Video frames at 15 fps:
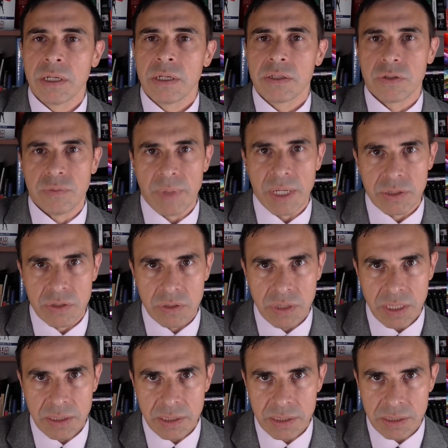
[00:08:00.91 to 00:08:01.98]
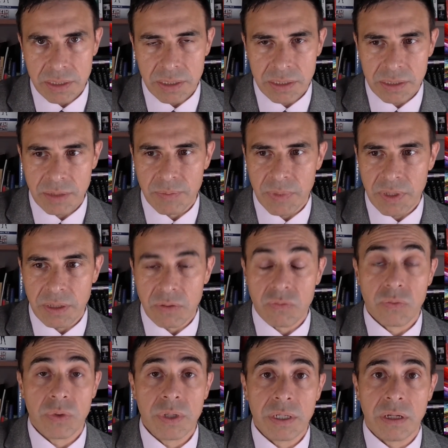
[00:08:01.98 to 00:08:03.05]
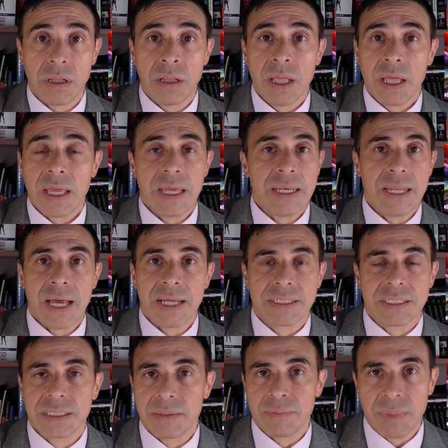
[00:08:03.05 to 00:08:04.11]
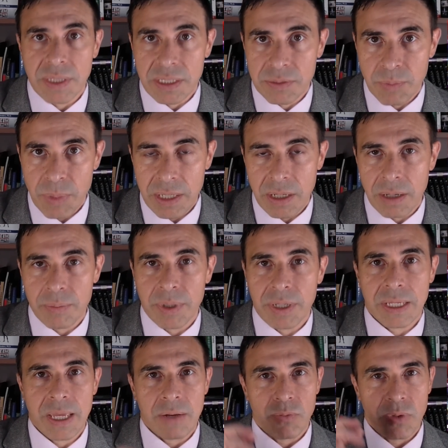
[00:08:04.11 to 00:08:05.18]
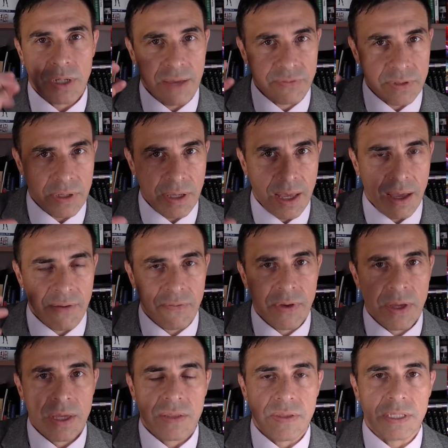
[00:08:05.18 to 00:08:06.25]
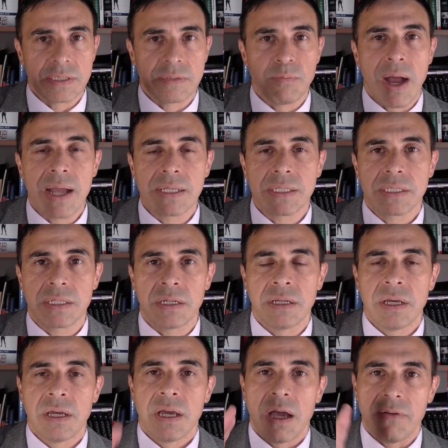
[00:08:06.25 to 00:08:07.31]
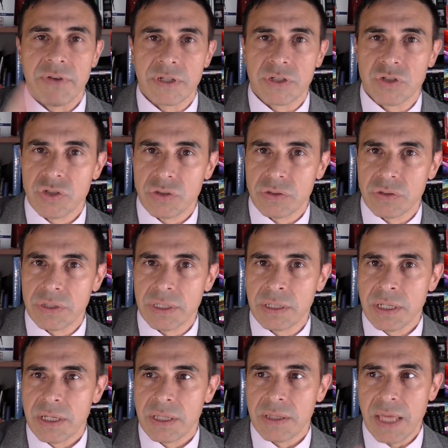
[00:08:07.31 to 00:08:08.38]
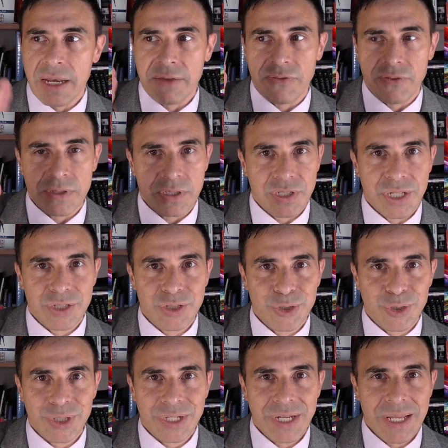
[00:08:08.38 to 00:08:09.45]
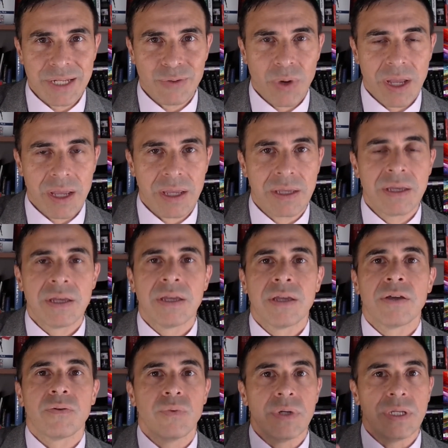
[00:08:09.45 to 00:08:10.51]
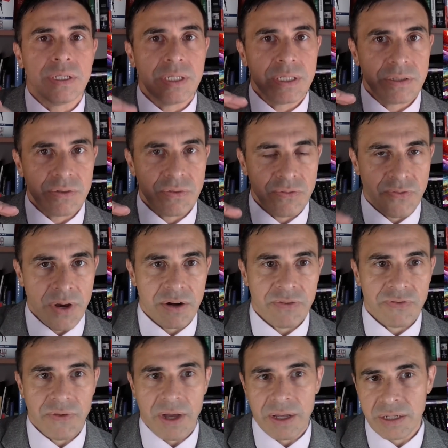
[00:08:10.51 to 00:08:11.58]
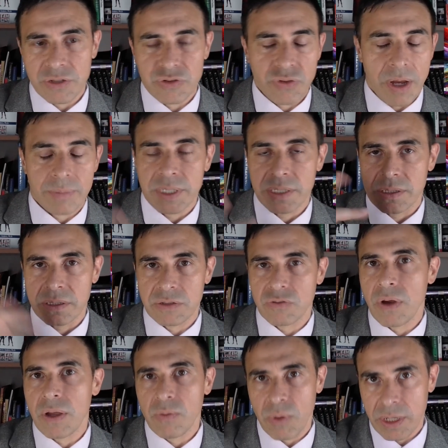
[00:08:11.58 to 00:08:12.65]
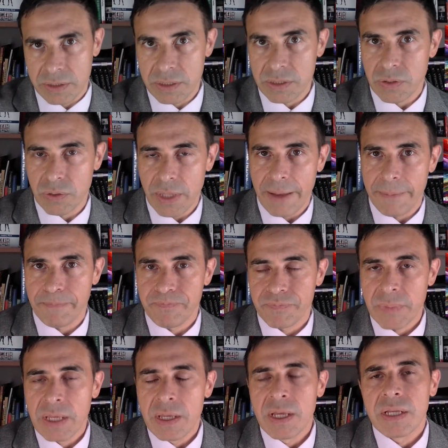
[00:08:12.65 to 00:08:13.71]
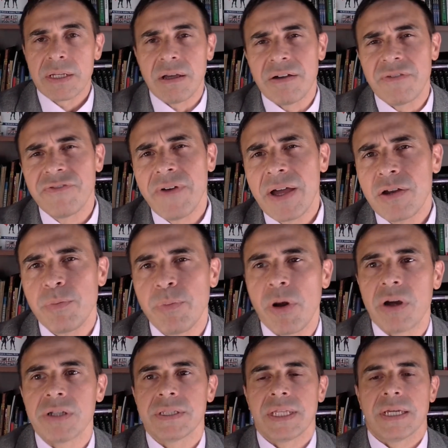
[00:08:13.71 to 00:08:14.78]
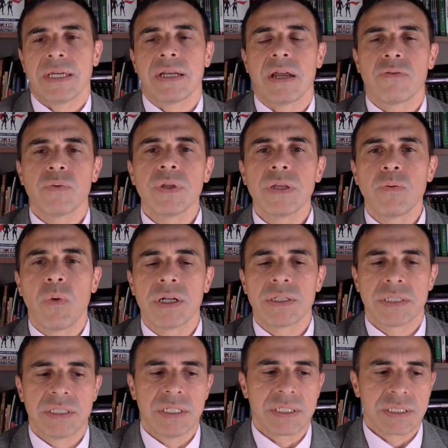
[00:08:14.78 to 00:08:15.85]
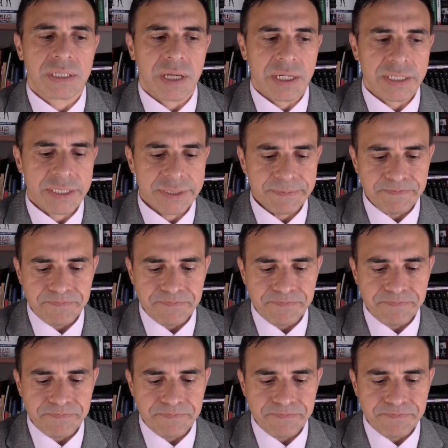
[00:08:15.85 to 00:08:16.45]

to make sure that this is something real and not just something that's made up. Again, we have to have this mindset of ensuring that if it's digital in any way, we need to verify, and a trap test is a great way to do that. Now, a final part that I really want to discuss,